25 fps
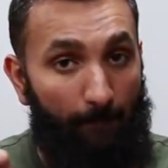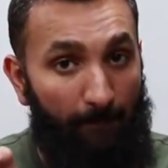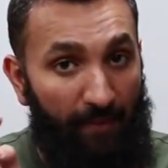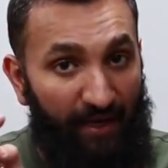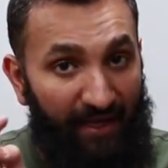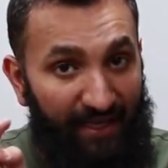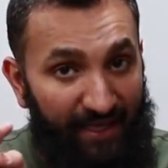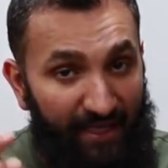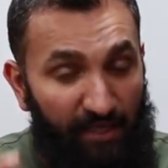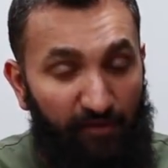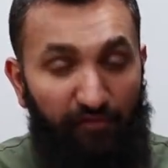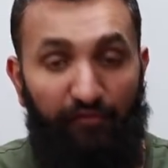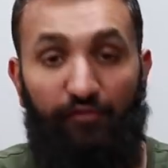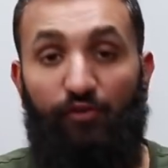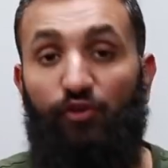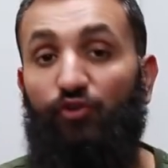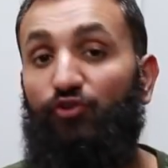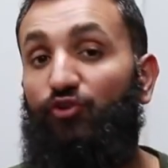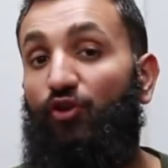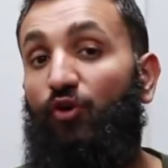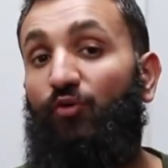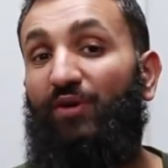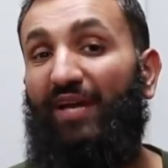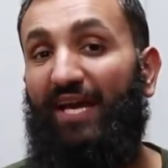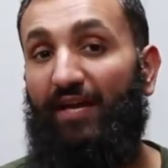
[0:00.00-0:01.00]
but if
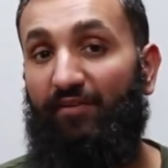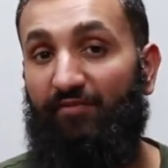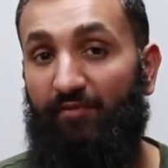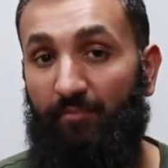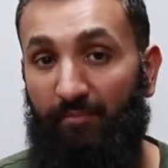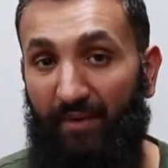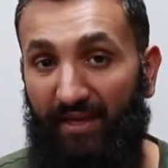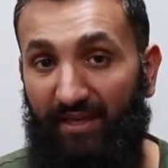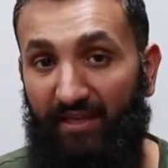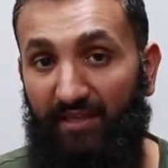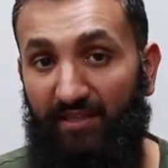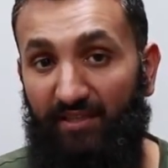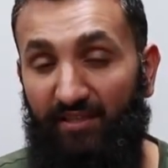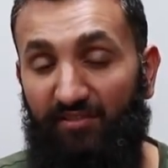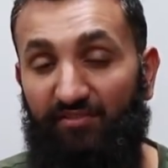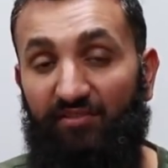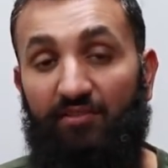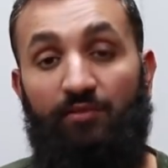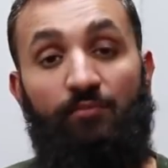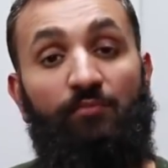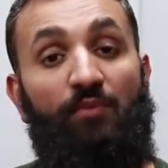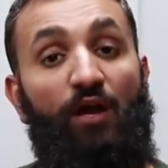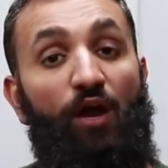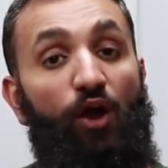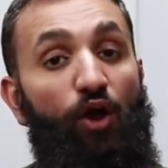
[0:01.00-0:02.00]
you don't have a
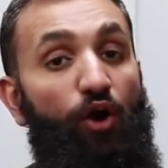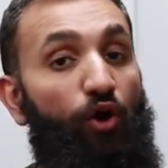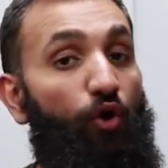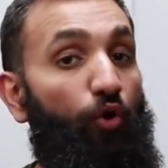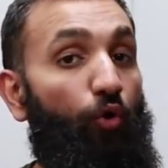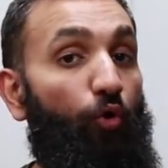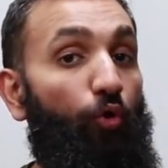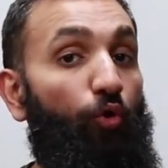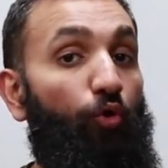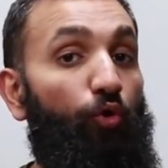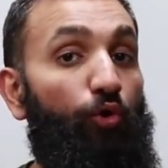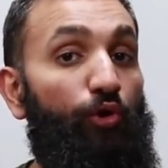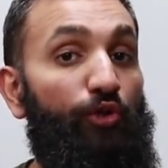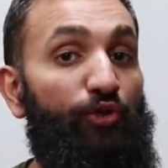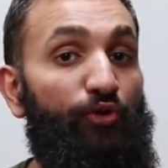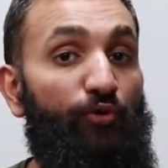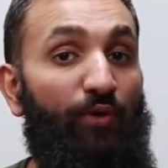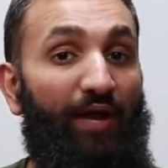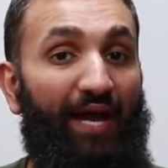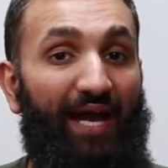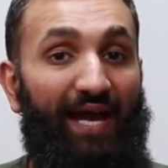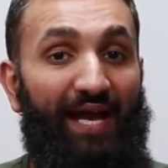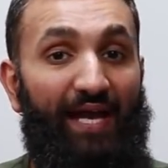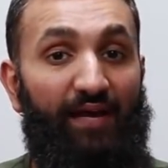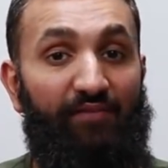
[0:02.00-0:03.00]
mechanism, all
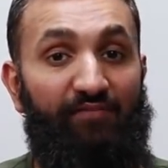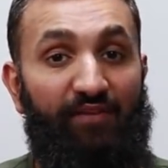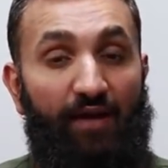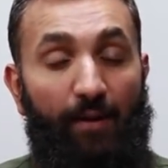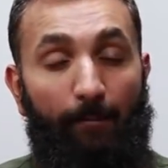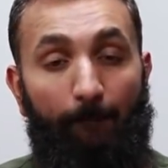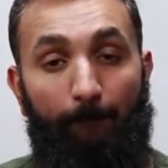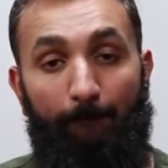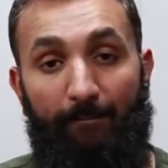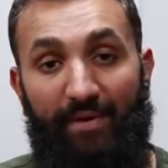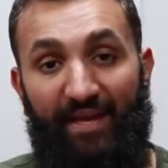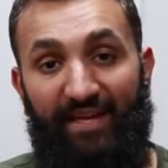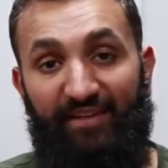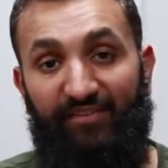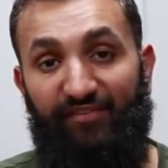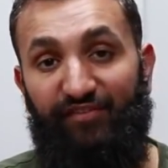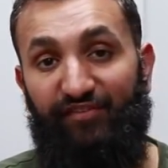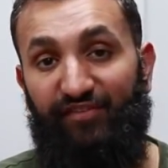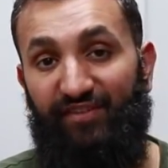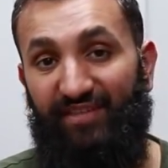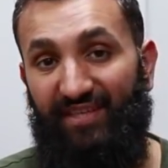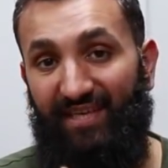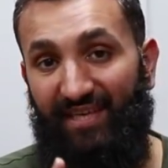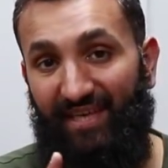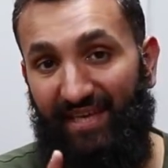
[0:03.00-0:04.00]
you have at
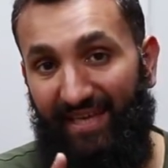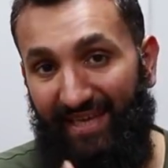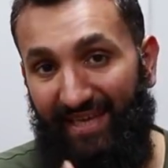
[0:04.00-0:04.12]
best